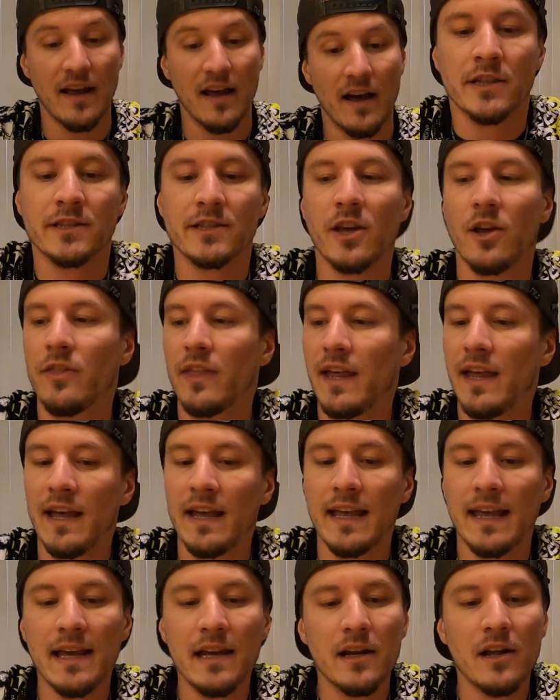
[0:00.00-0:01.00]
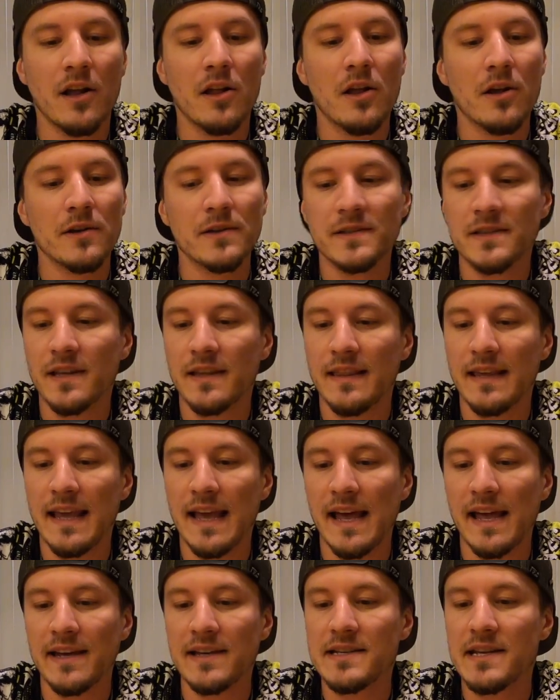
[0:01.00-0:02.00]
So then, getting close to the
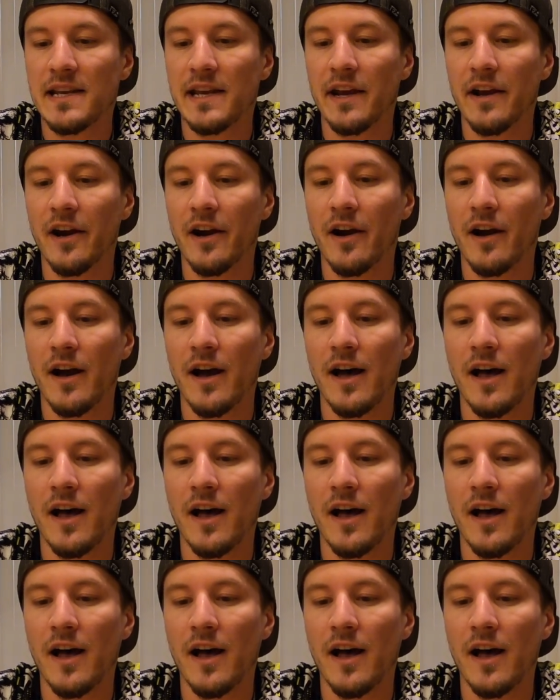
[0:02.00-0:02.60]
end here,